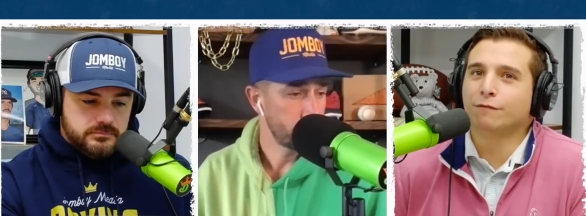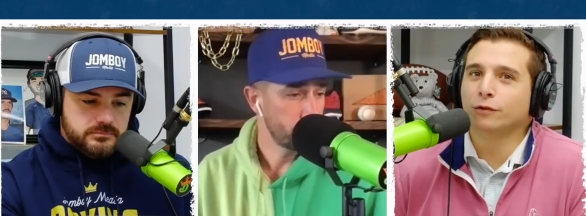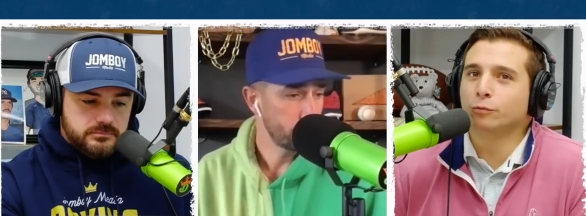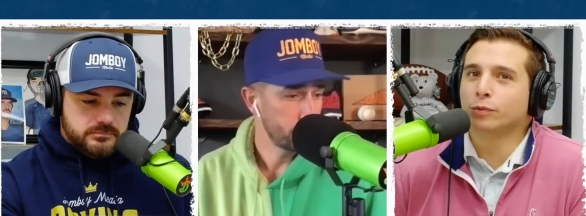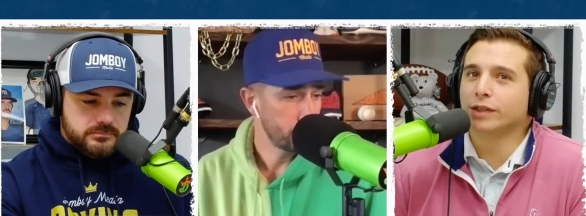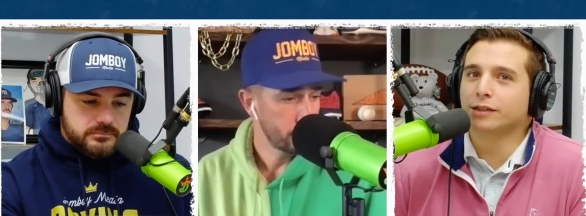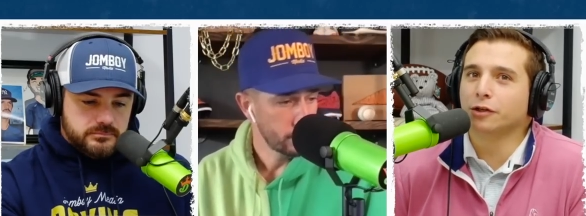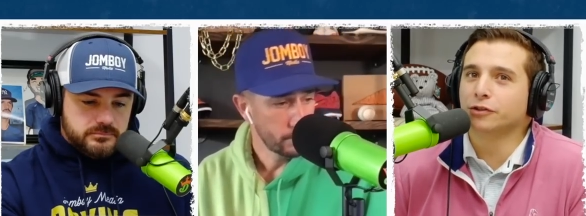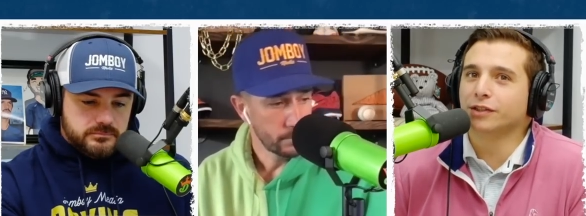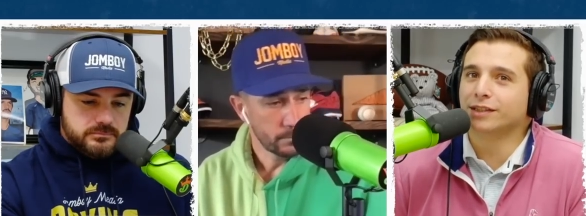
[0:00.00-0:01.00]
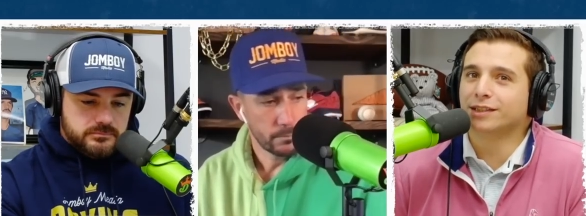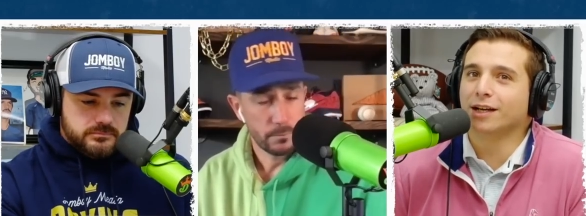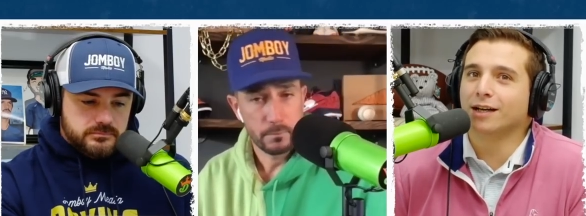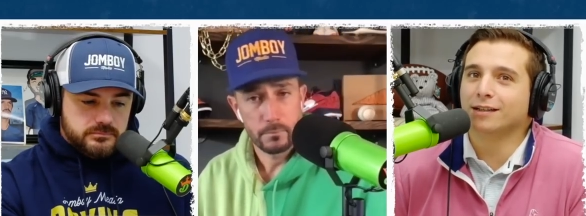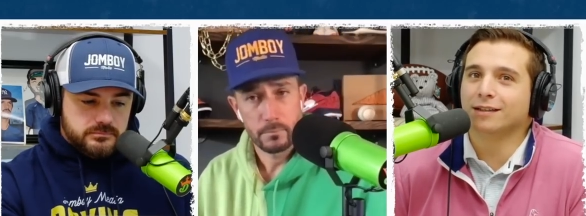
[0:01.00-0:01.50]
Speaker 1: flew pretty close to the
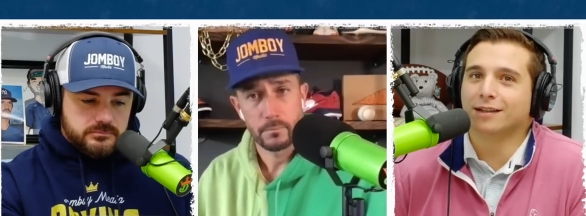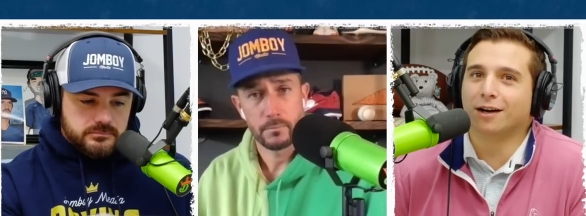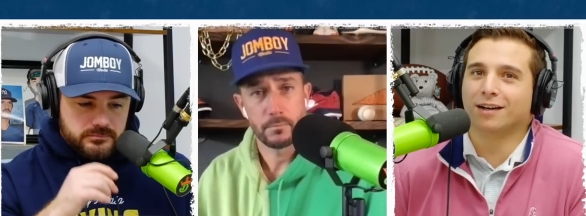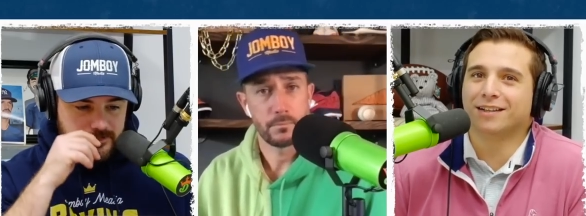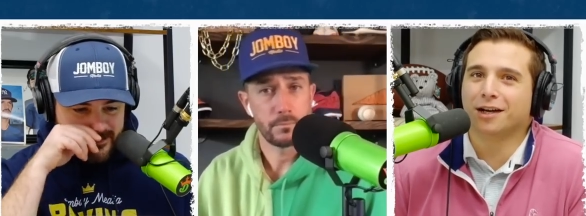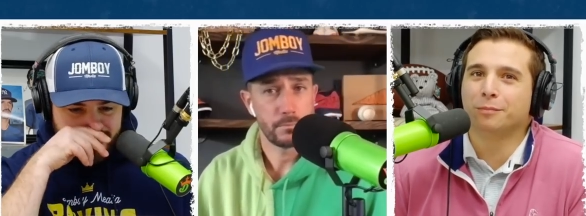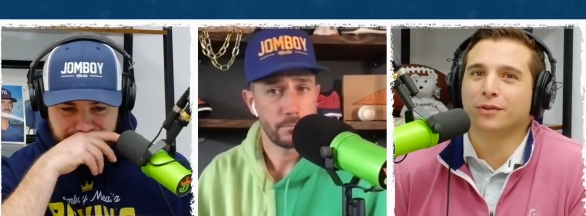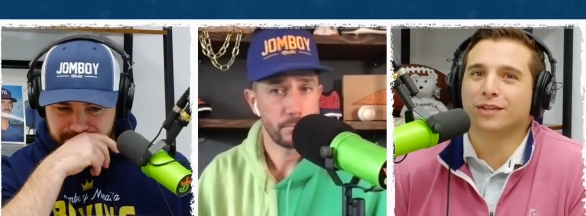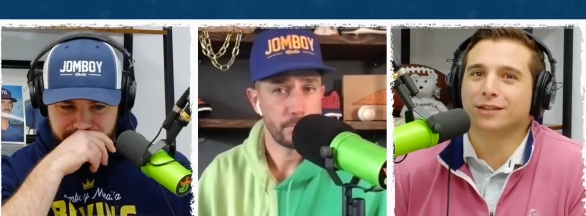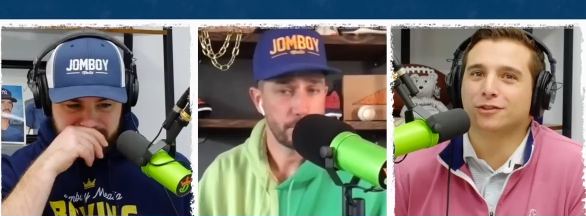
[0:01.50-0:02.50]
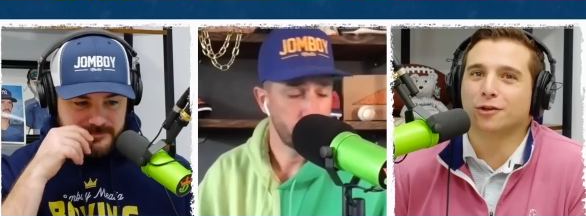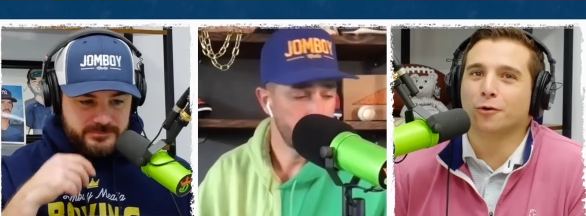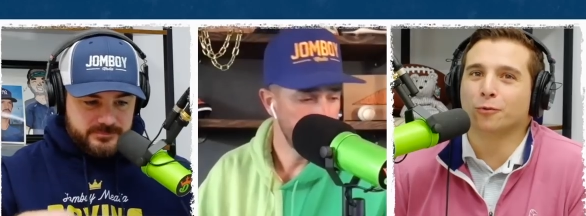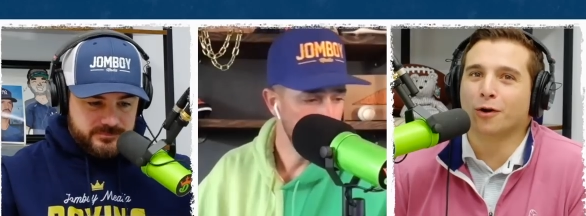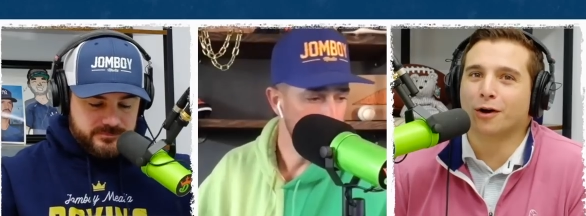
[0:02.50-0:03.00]
sun. A, cu a couple things go
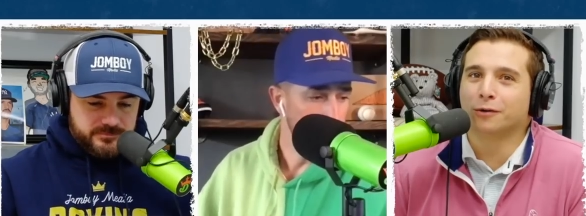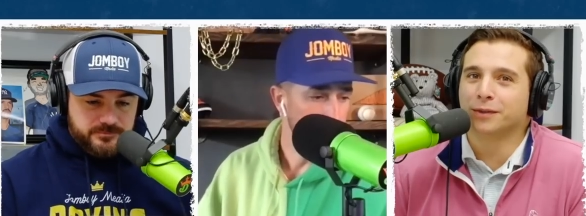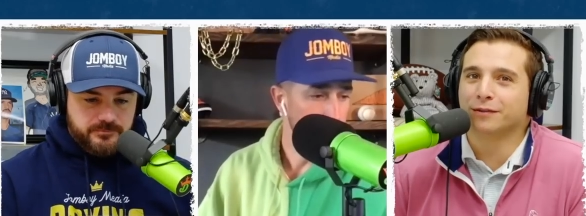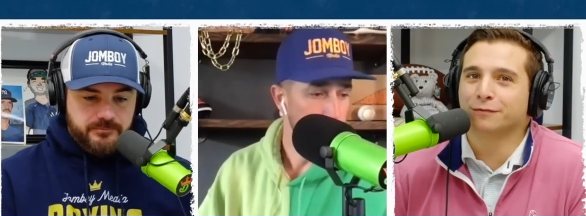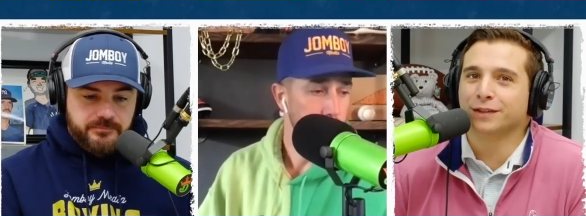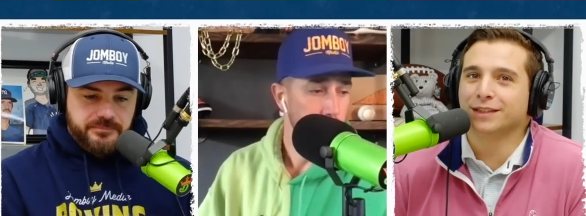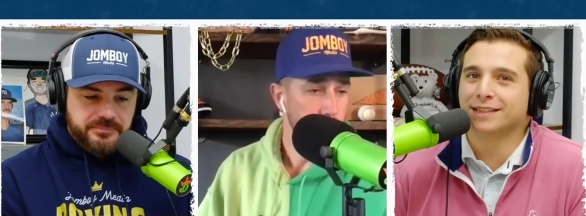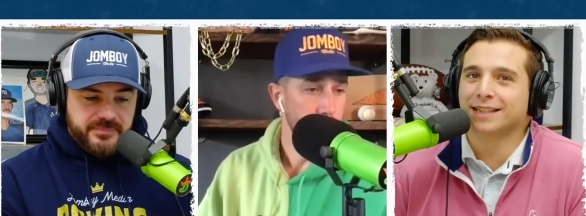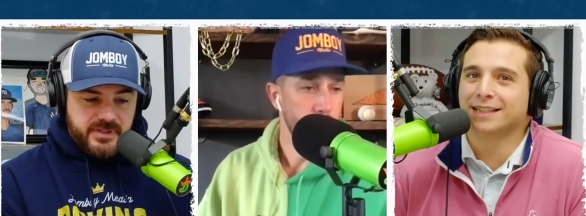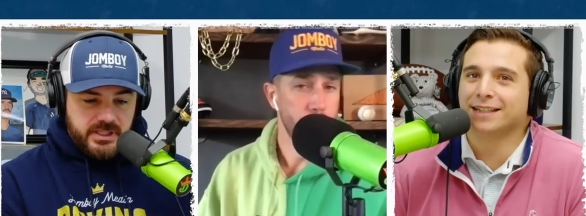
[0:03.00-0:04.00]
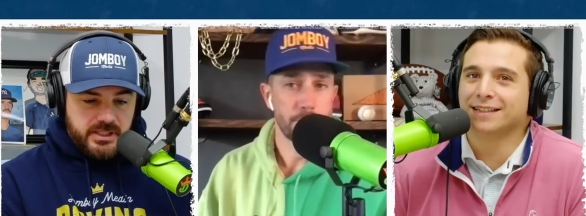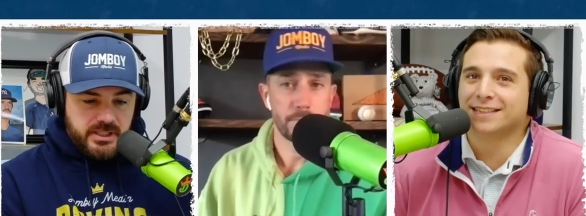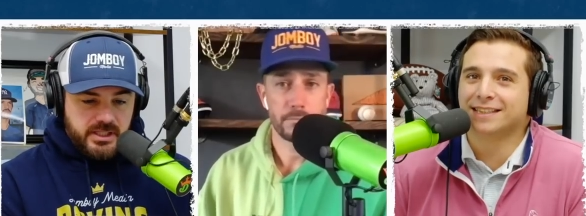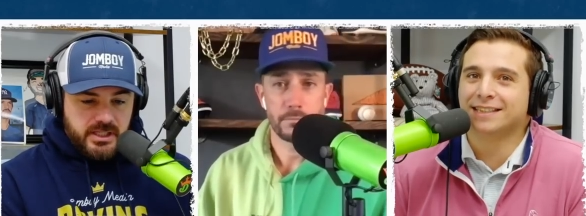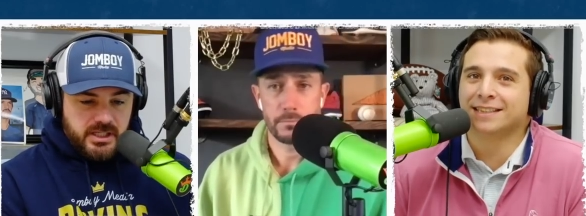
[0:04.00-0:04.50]
wrong with the Phillies at the end of the
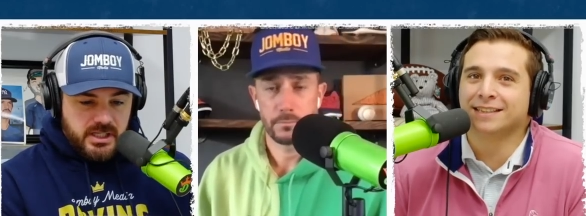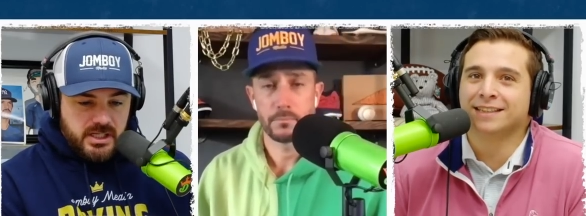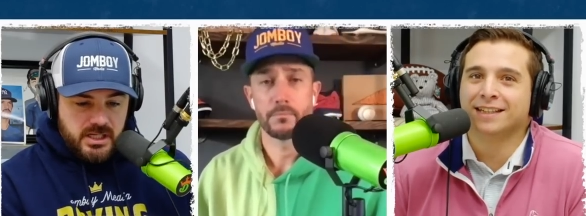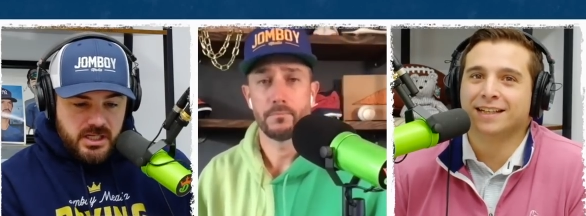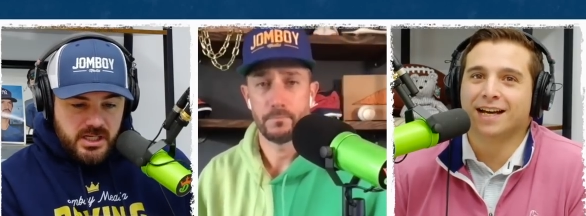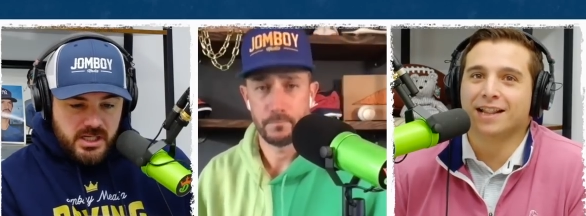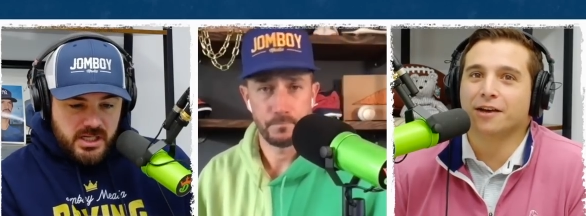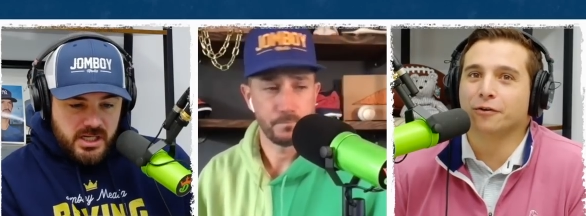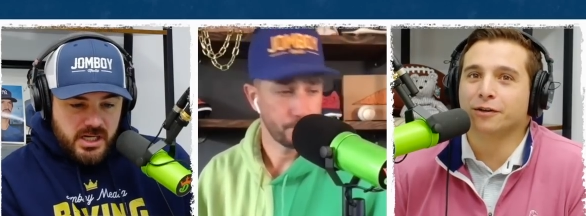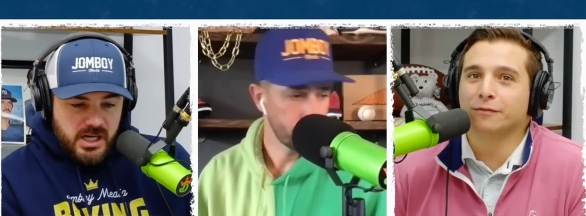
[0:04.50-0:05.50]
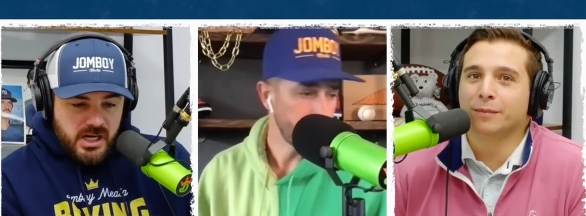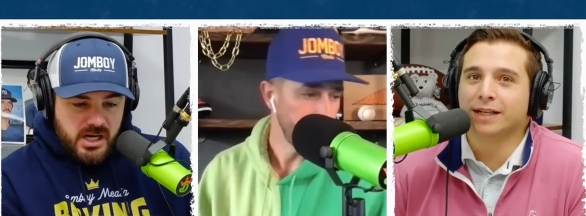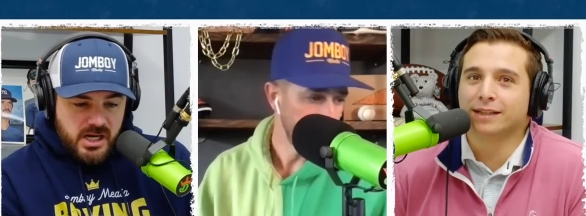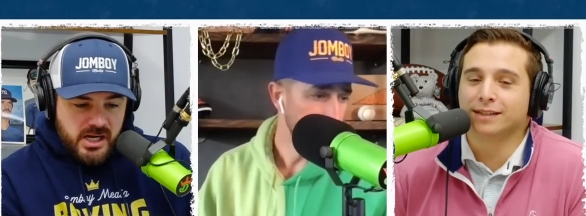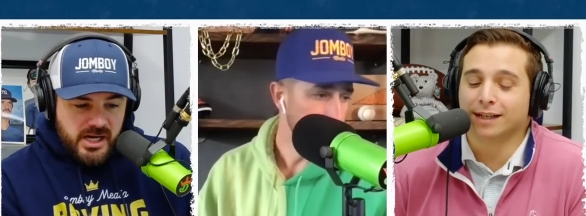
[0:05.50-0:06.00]
season, and they don't even
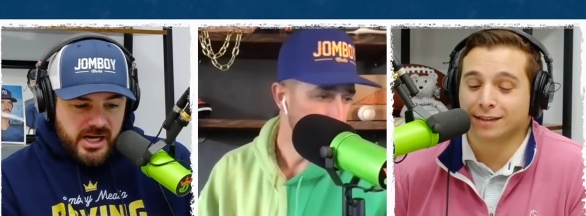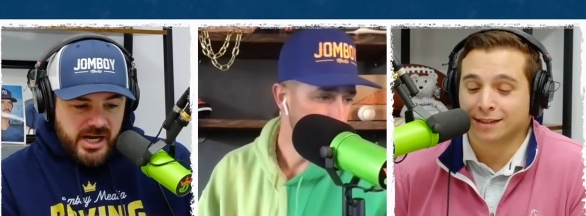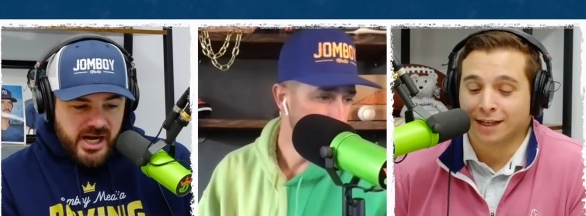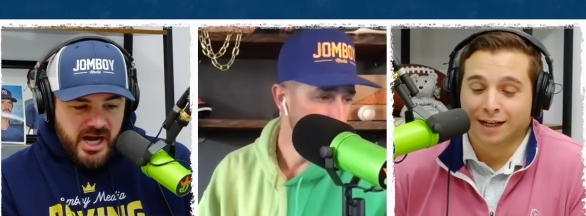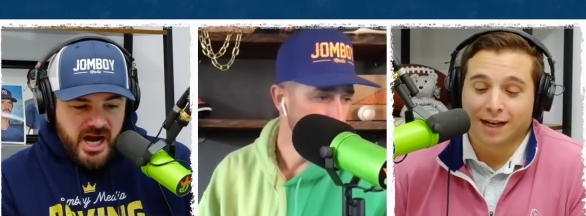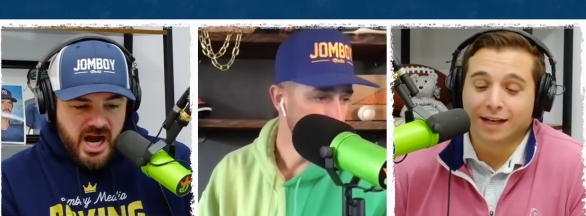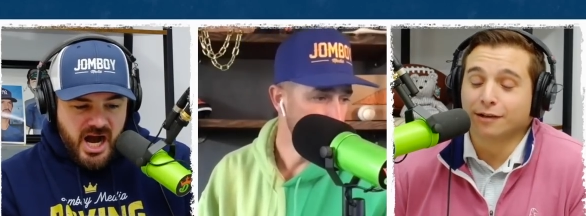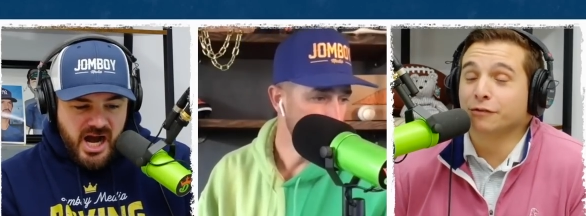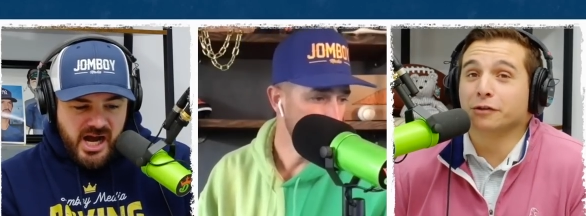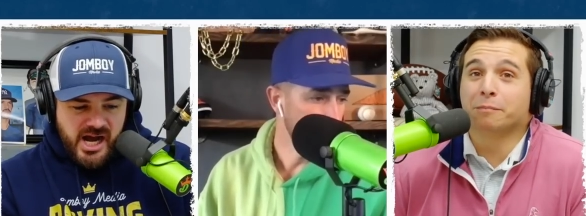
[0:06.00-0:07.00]
make the dance. I think if you're the